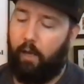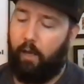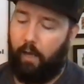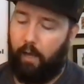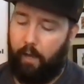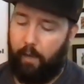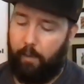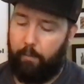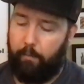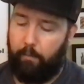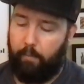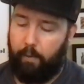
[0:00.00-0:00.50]

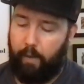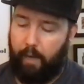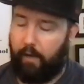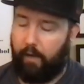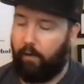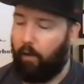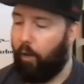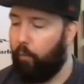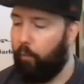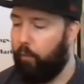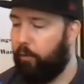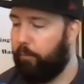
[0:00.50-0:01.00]
Um,
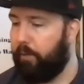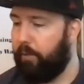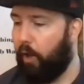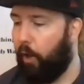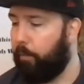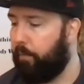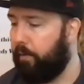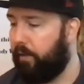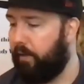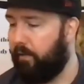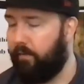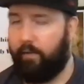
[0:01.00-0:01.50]
and I will be
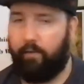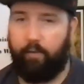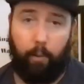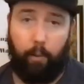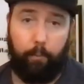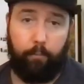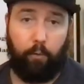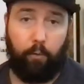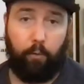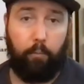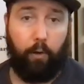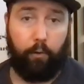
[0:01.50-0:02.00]
opening this
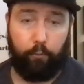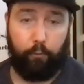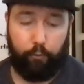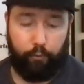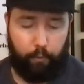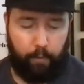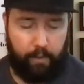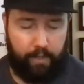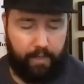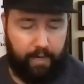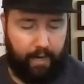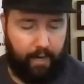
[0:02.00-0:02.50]
up, so I might as well
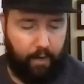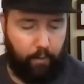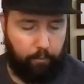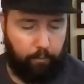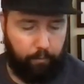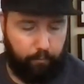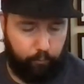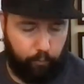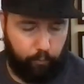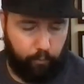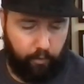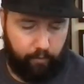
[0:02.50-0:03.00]
do it now. I might
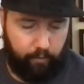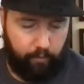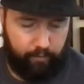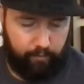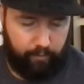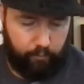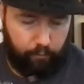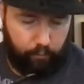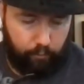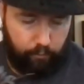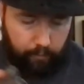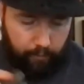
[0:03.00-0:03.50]
as well cut these
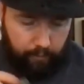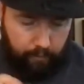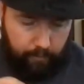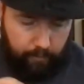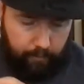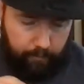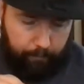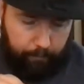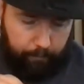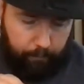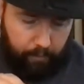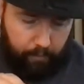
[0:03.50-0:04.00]
little,
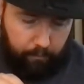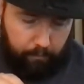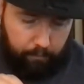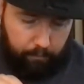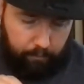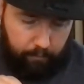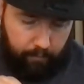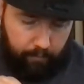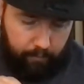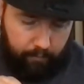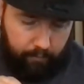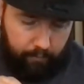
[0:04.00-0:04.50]

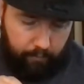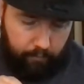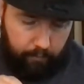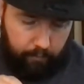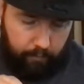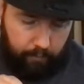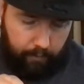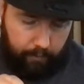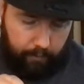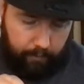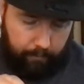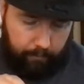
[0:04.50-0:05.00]
these
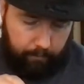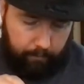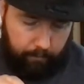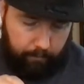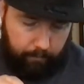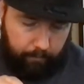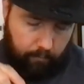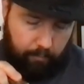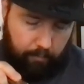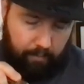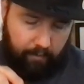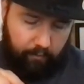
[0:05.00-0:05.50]
little um,
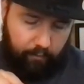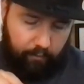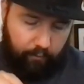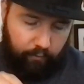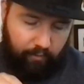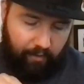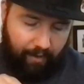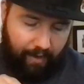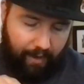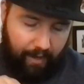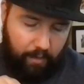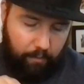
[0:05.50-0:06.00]
bits of
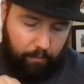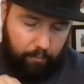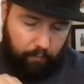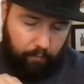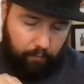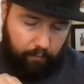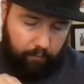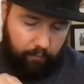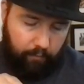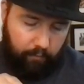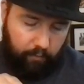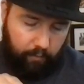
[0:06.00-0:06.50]
tape
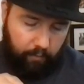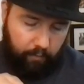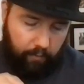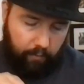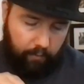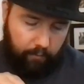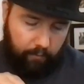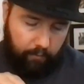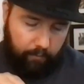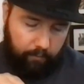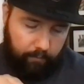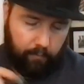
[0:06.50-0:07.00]
on the
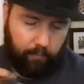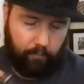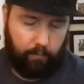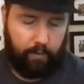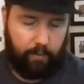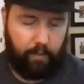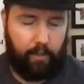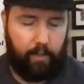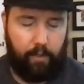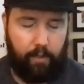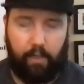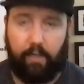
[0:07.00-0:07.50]
side. Okay.